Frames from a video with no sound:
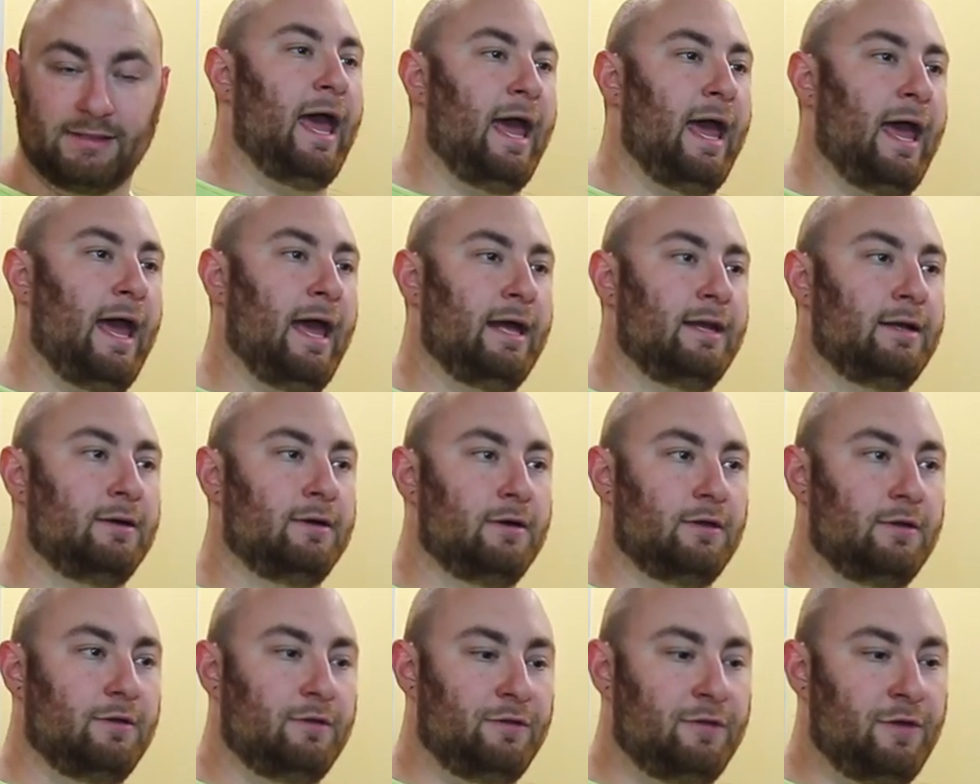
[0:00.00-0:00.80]

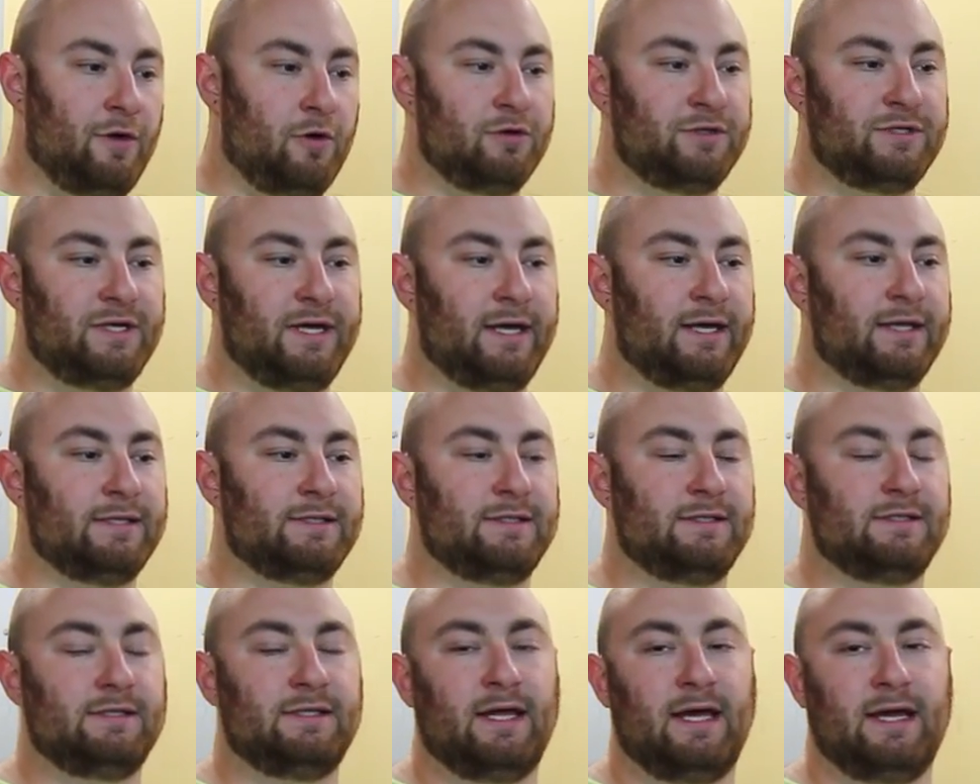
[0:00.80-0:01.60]
And those ingots
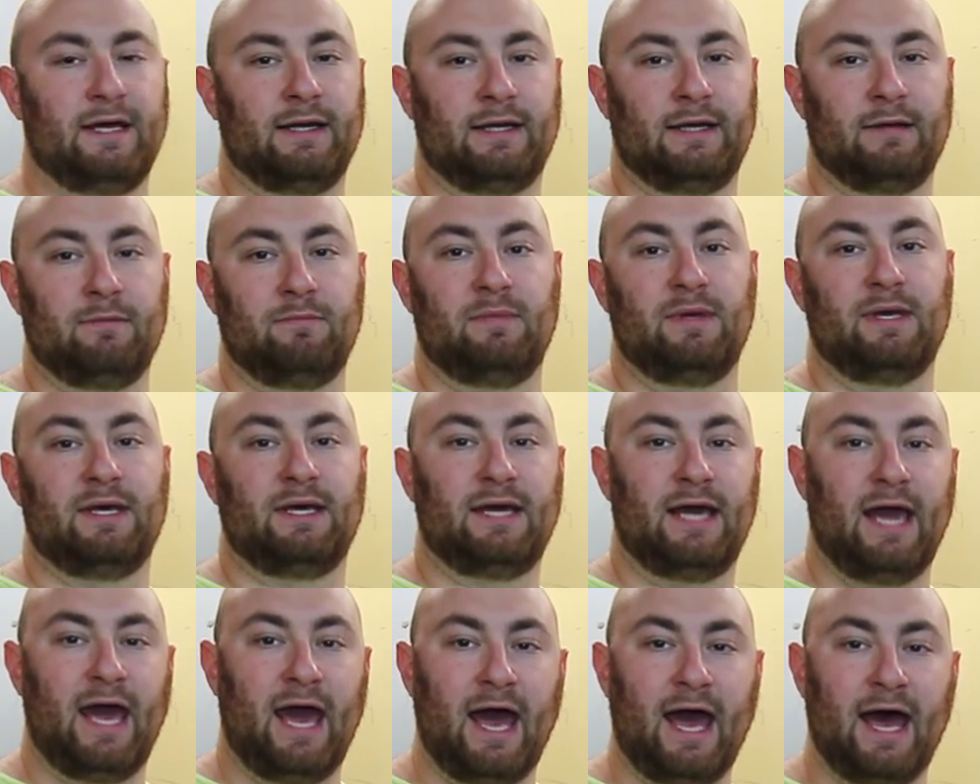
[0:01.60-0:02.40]
and then can be
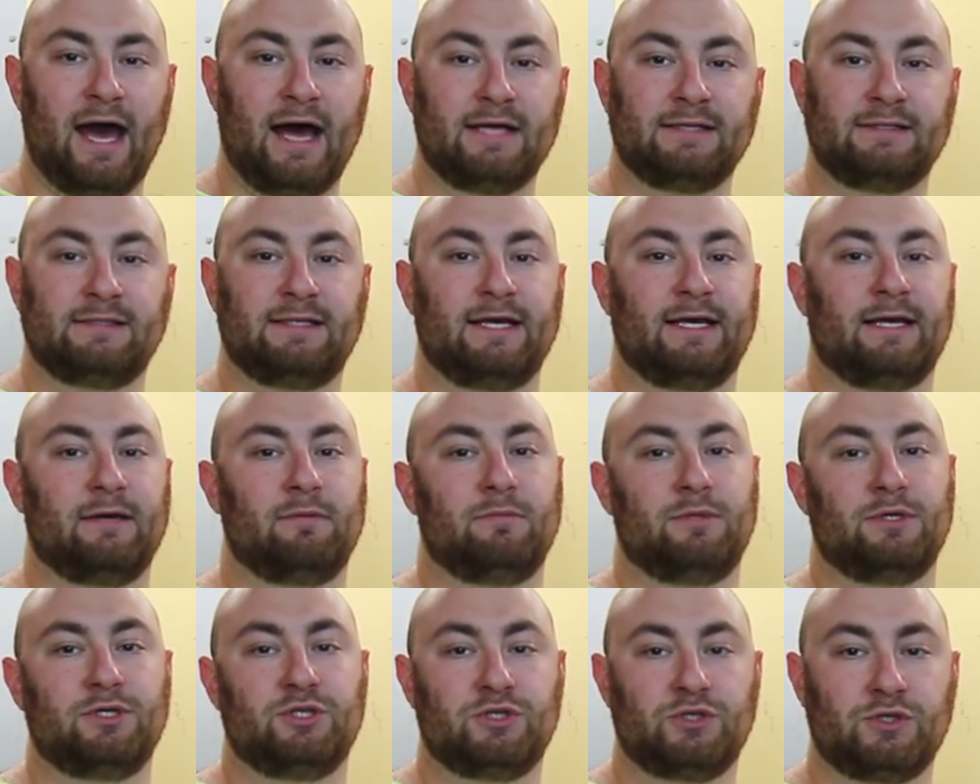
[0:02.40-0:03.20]
cast, they
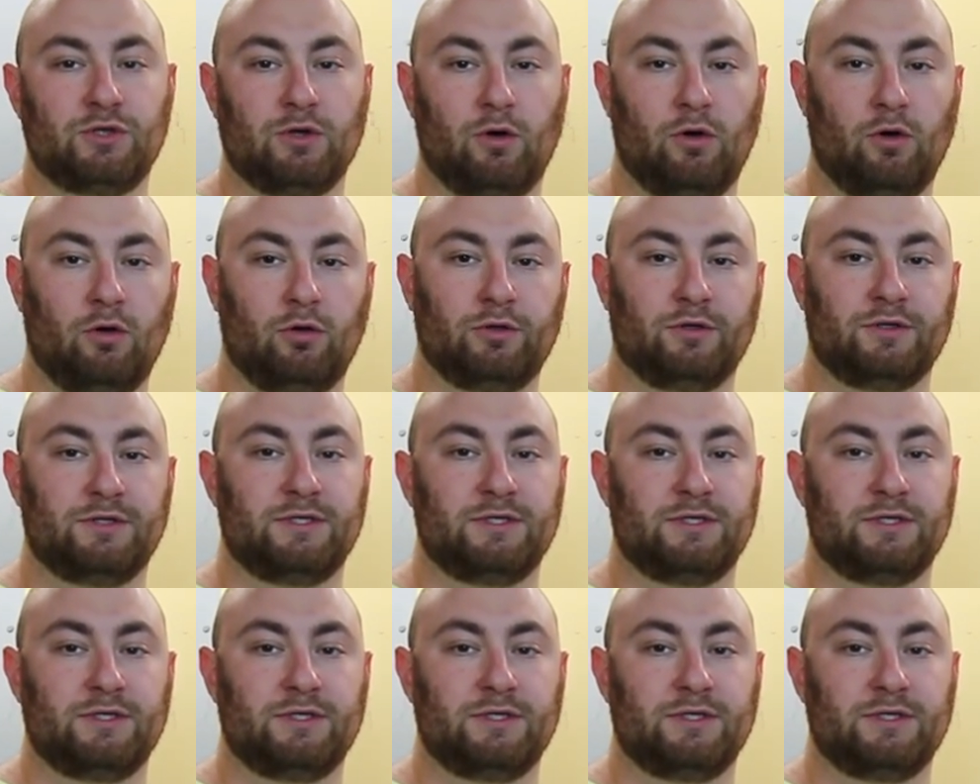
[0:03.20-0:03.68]
can be sold.